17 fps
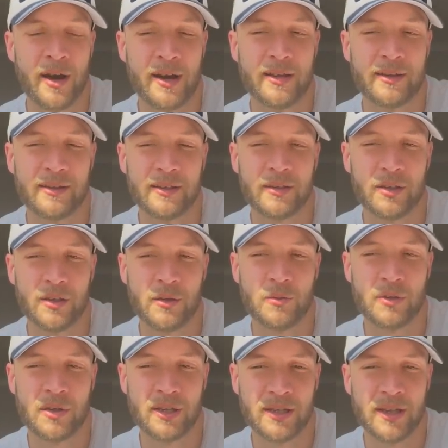I think
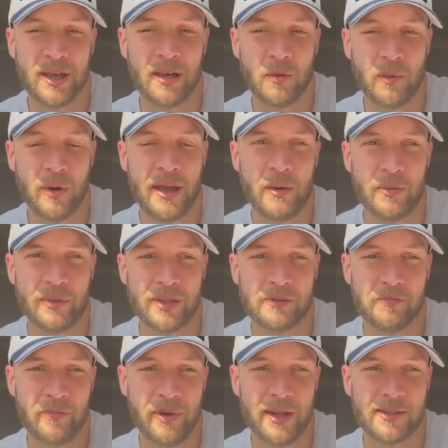you can get away with
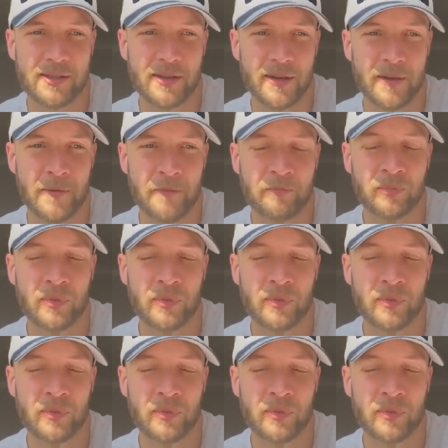this better